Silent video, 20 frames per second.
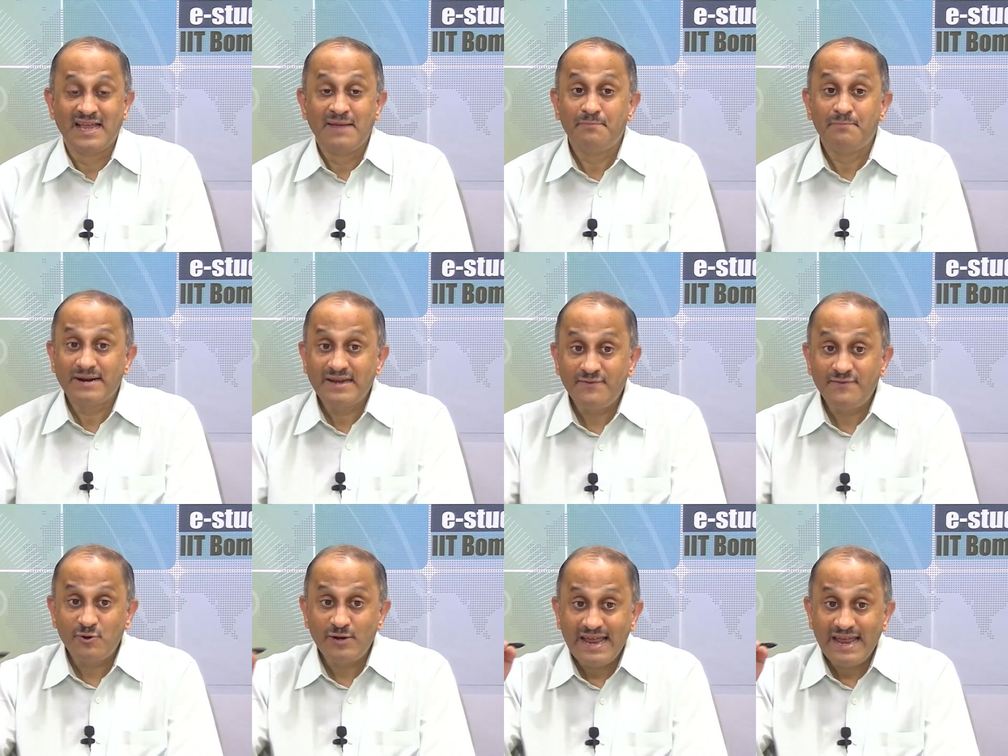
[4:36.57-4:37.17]
But
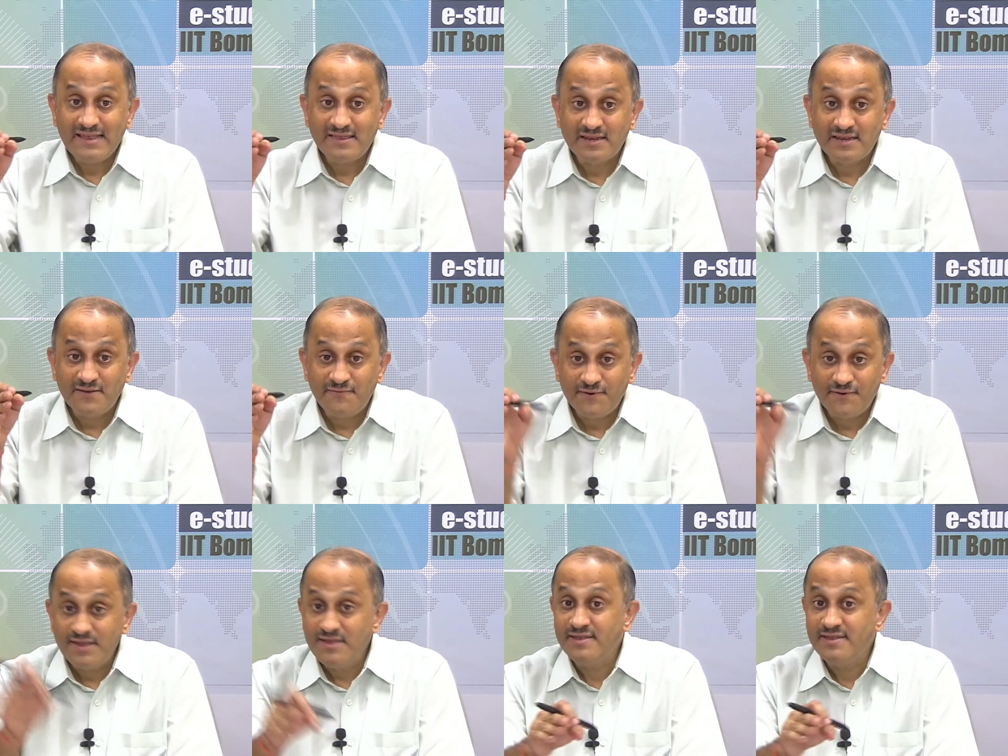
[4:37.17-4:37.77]
if you take the
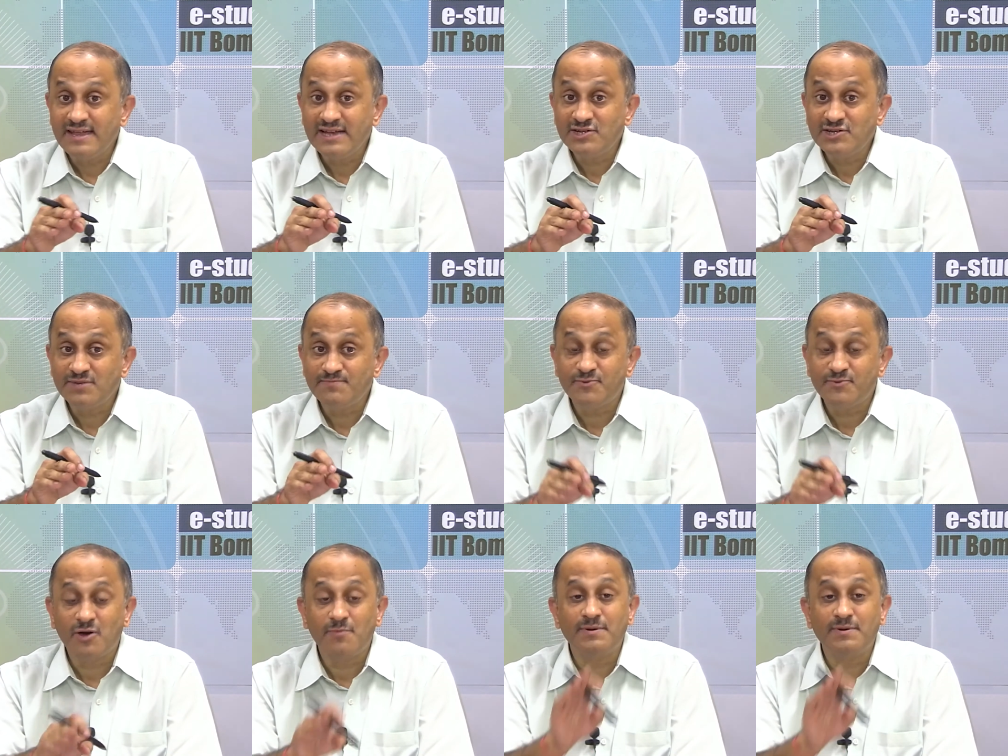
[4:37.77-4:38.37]
differentiation
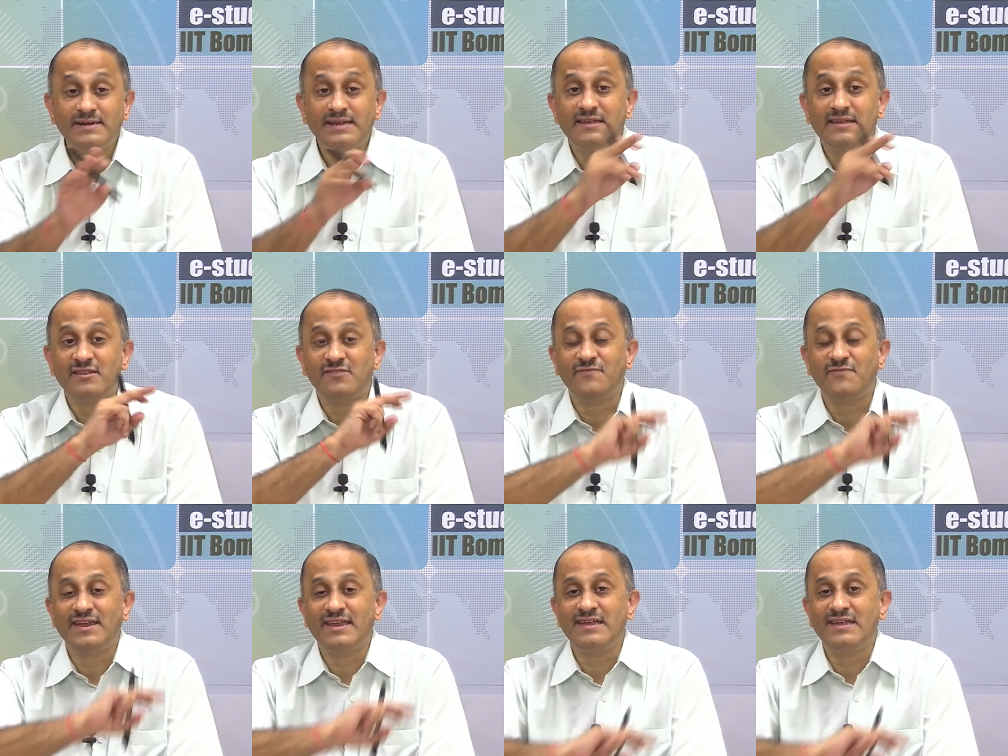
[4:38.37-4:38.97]
property, it is
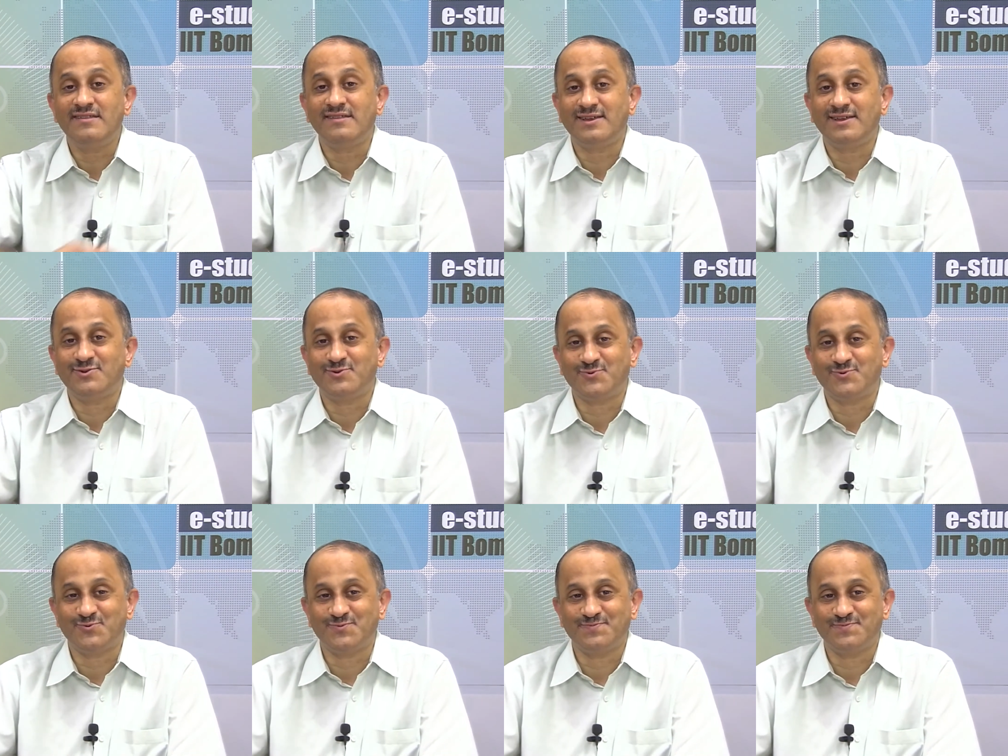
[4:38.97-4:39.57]
very easy to
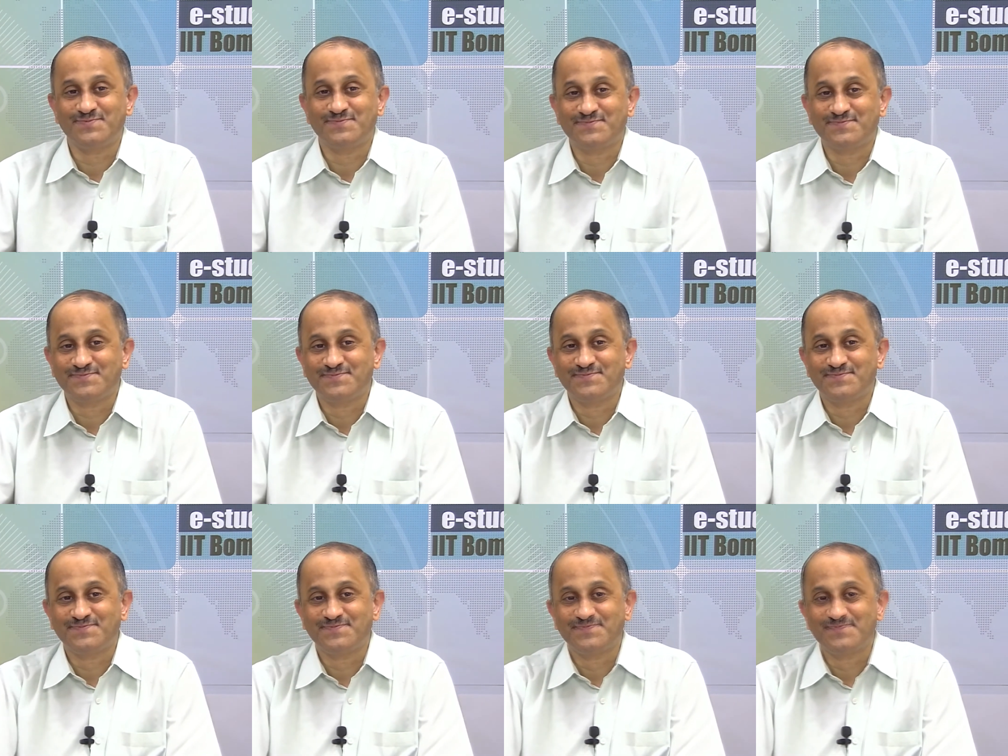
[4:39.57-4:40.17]
do.
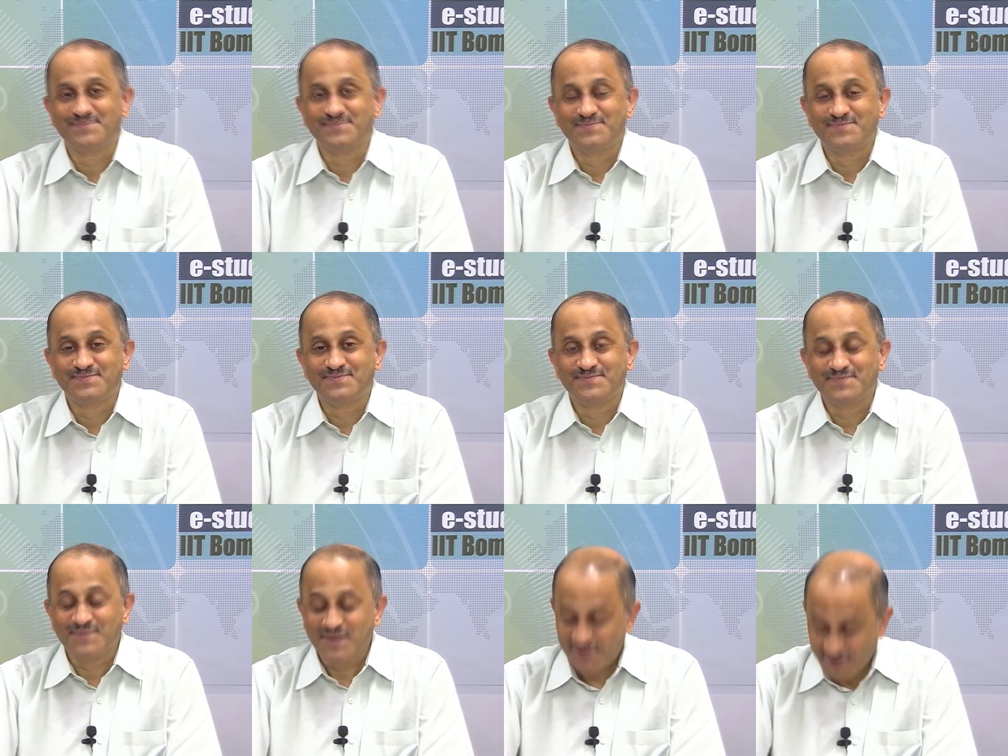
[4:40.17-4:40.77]

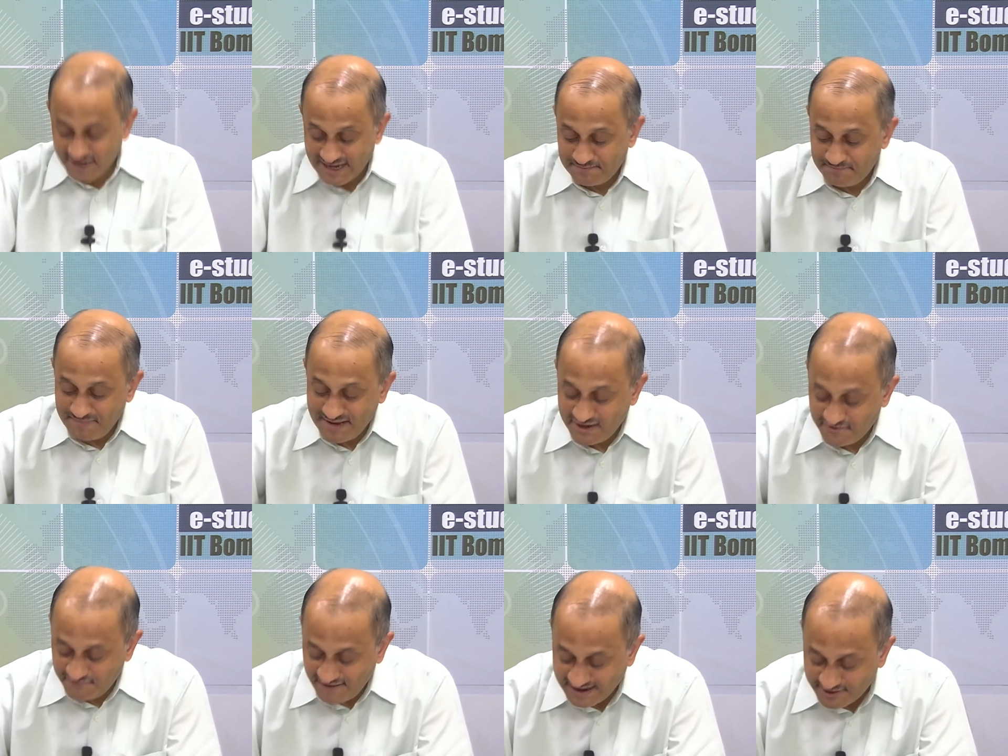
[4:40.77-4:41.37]
So, let me
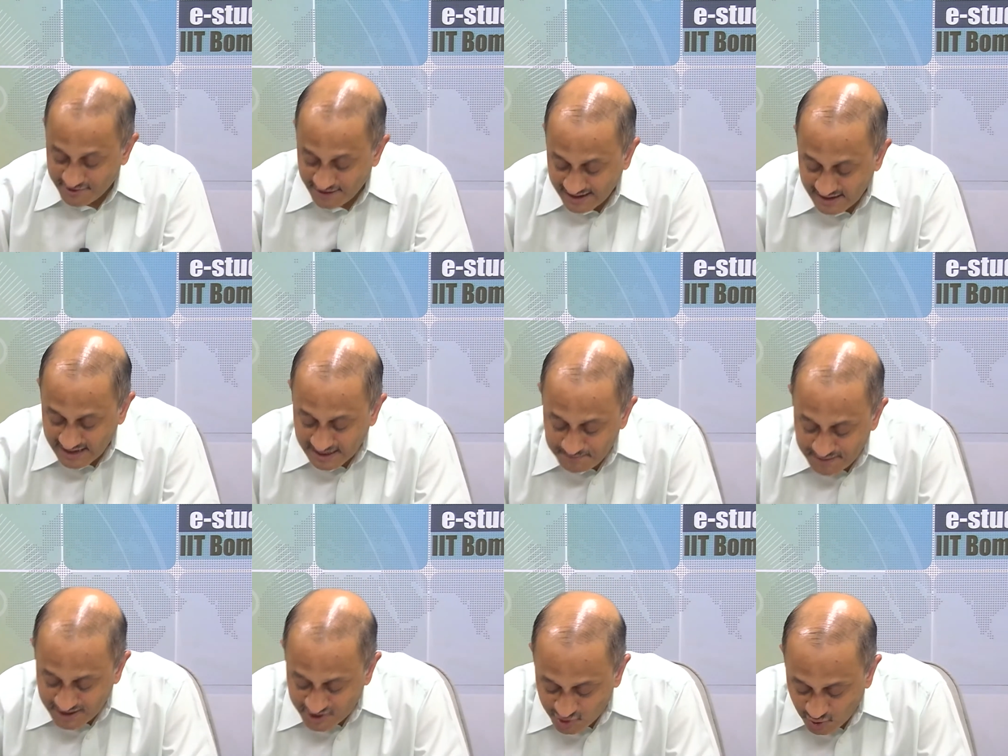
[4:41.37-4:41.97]
in fact
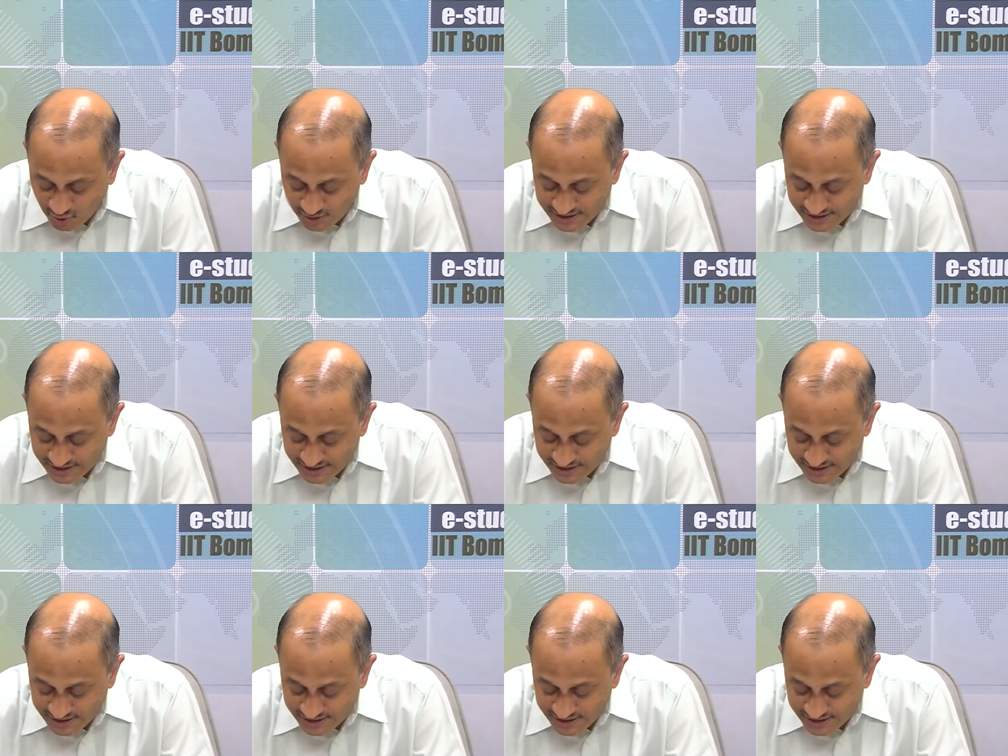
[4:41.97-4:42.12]
let me draw the